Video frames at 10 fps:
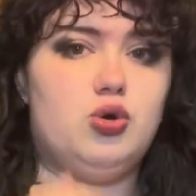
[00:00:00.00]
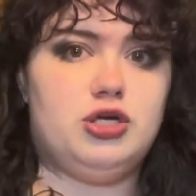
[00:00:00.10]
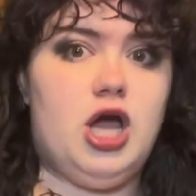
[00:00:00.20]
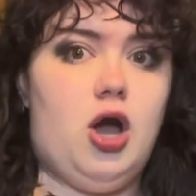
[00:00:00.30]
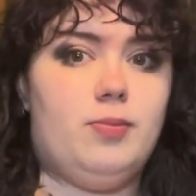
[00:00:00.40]
or
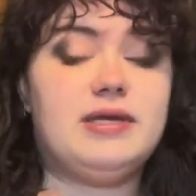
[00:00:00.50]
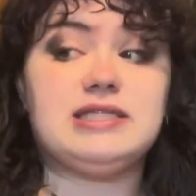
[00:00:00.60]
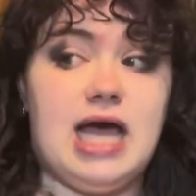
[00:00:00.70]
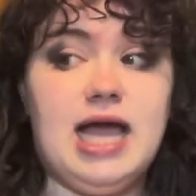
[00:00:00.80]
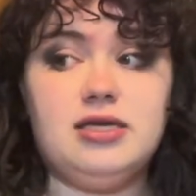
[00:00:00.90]
no?
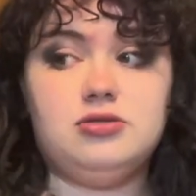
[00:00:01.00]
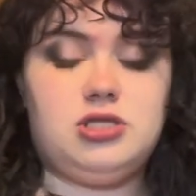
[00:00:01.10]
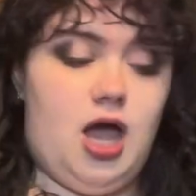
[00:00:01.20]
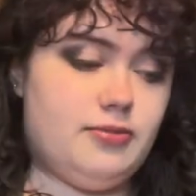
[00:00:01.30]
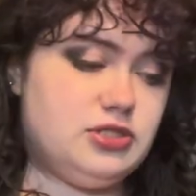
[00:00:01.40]
Because I use
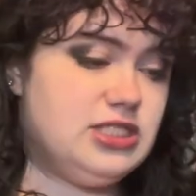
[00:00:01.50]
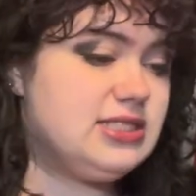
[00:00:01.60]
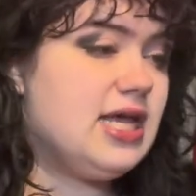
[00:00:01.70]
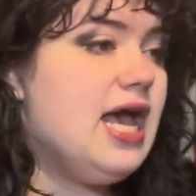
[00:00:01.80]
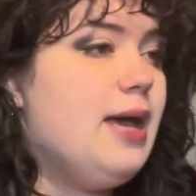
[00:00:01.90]
top
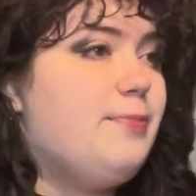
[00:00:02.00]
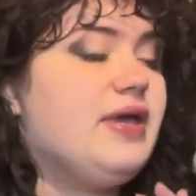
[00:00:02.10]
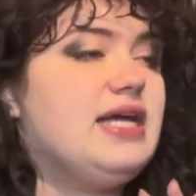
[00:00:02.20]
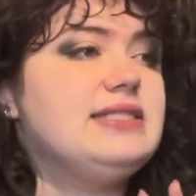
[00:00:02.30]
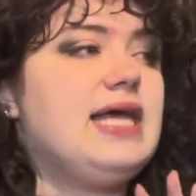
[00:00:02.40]
sheets
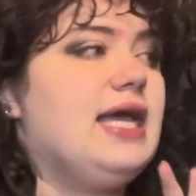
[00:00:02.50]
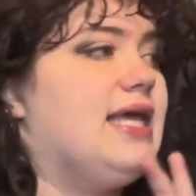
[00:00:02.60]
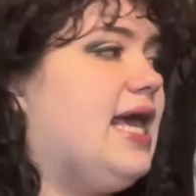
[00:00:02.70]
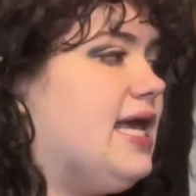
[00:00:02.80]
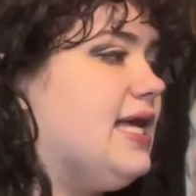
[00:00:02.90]
because I
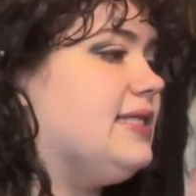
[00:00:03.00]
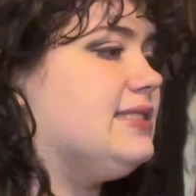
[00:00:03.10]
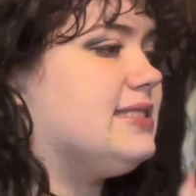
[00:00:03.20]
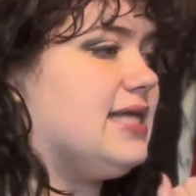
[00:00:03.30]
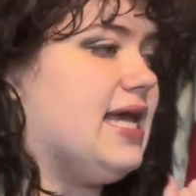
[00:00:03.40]
can't
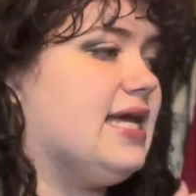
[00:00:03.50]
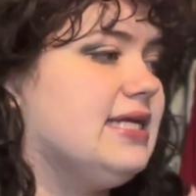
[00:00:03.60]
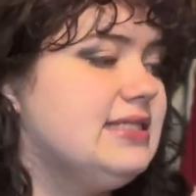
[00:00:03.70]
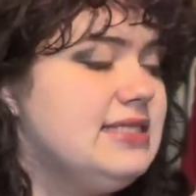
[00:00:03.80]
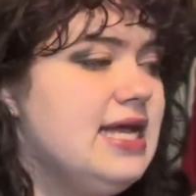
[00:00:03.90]

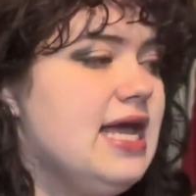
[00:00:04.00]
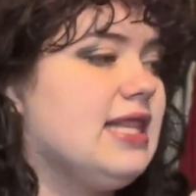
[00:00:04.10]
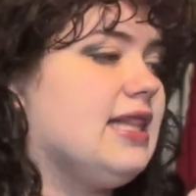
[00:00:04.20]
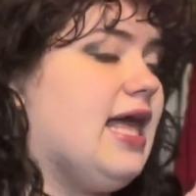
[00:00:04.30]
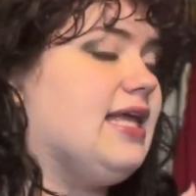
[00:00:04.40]
stand
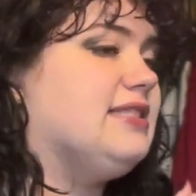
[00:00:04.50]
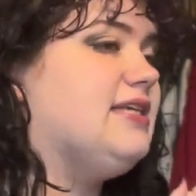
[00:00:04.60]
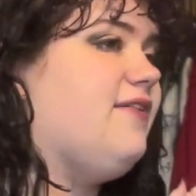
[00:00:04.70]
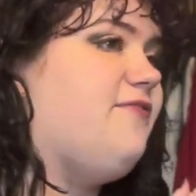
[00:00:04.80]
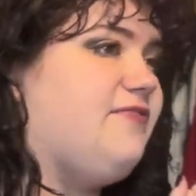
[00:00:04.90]
like
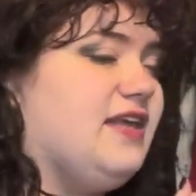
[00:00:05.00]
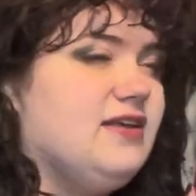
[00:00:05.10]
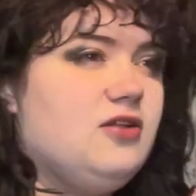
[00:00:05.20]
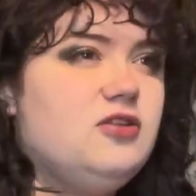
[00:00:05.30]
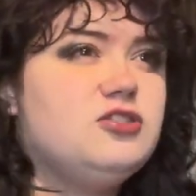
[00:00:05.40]
to
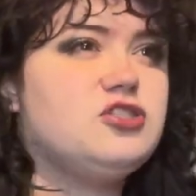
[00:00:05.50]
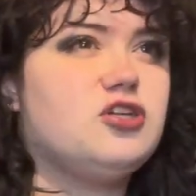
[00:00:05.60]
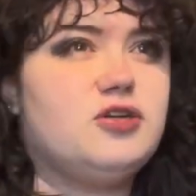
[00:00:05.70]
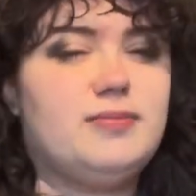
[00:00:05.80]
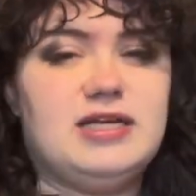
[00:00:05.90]
feel
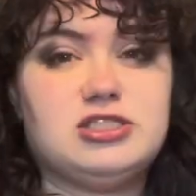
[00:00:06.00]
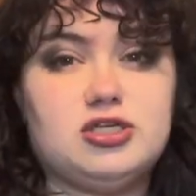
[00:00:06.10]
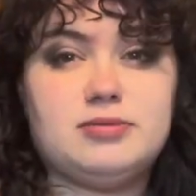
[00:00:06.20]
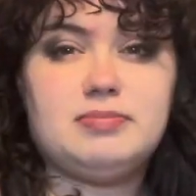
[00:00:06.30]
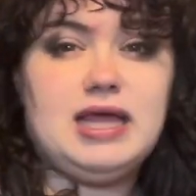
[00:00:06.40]

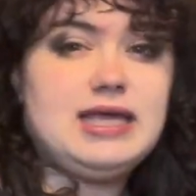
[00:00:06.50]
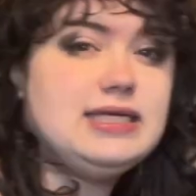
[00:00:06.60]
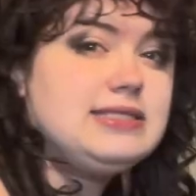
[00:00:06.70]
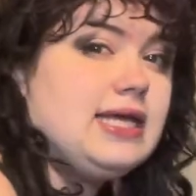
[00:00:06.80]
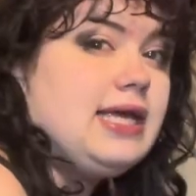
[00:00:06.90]
certain
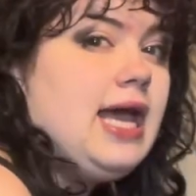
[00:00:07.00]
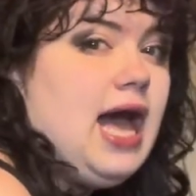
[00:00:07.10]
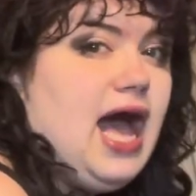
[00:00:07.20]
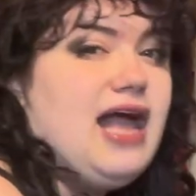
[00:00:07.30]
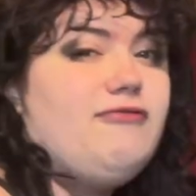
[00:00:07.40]
blankets. Like
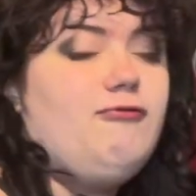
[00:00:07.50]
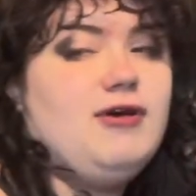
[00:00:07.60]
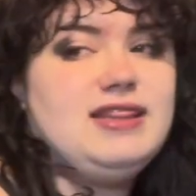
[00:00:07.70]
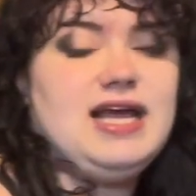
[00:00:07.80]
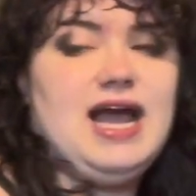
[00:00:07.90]
I have
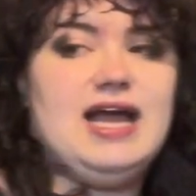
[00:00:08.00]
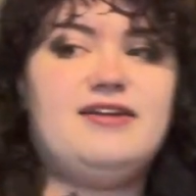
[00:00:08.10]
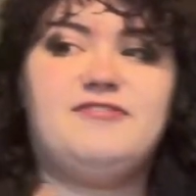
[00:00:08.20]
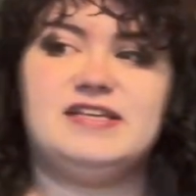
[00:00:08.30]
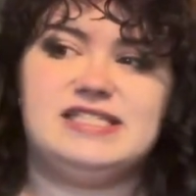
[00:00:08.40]
one that kind
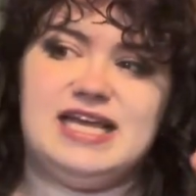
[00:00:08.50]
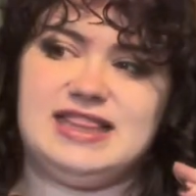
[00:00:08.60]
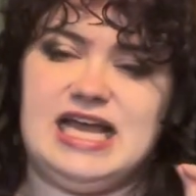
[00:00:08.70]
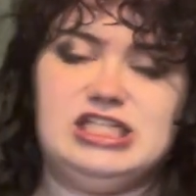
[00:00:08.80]
of feels like that